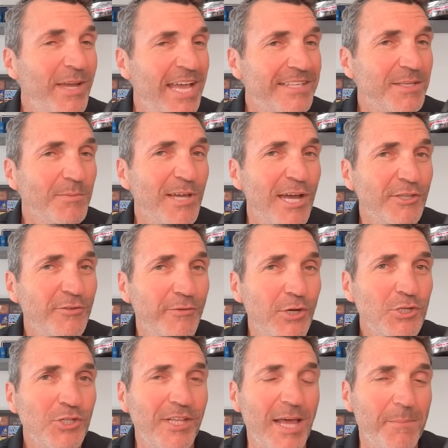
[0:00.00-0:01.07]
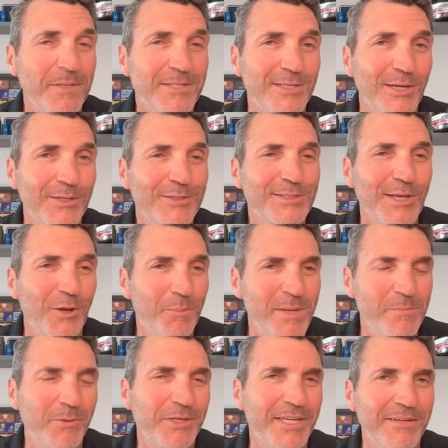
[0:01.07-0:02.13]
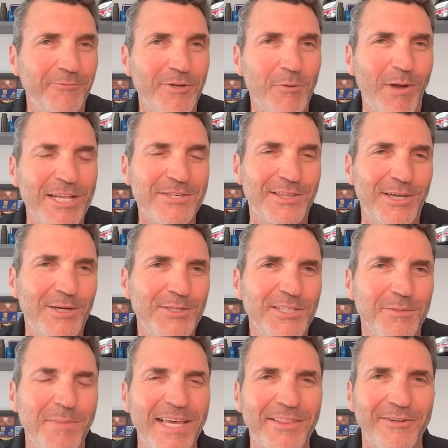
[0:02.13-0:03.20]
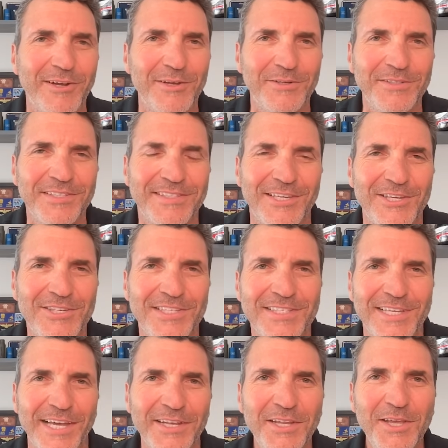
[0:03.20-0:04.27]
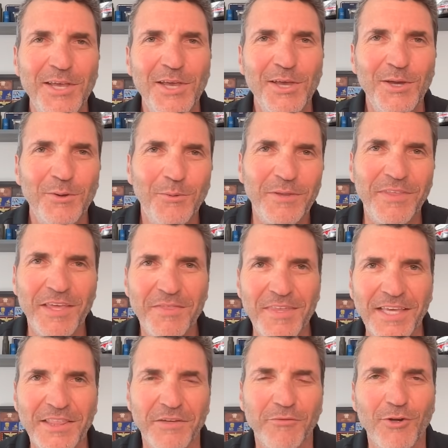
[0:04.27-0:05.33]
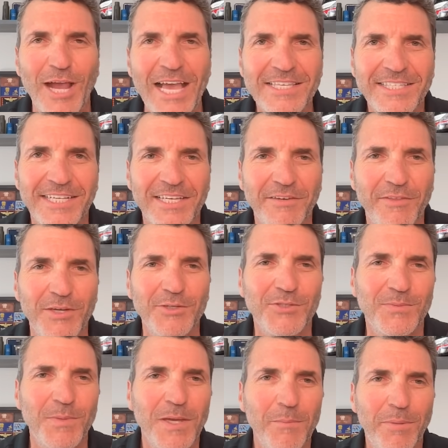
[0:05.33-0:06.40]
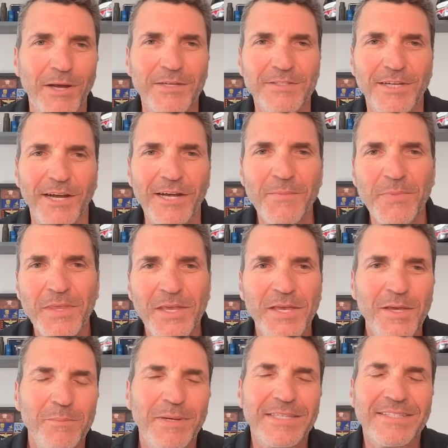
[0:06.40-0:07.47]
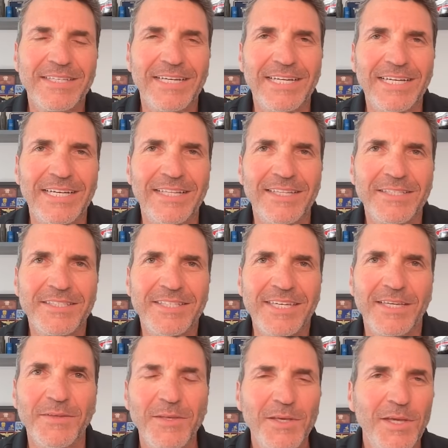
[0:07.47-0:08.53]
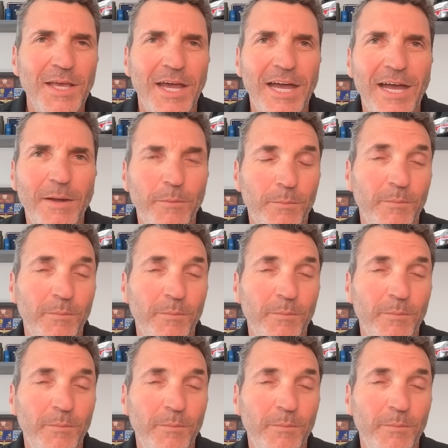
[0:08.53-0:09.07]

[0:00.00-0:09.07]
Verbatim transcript: had some controversial episodes. So people can rewatch those and make their own decisions on what they think the veracity of those parts are. But uh, let's see. Uh,